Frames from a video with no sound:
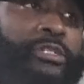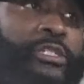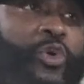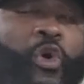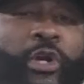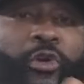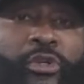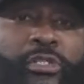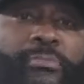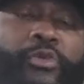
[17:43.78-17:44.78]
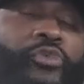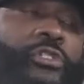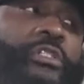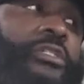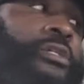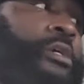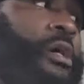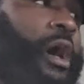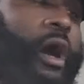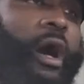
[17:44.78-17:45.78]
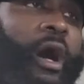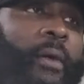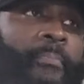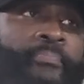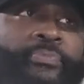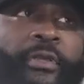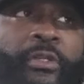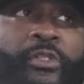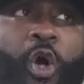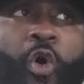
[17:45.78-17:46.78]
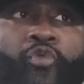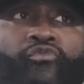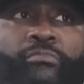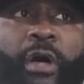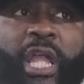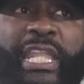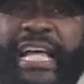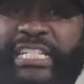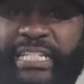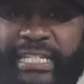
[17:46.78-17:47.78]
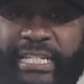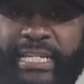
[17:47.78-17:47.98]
just talking on some music shit. So allegedly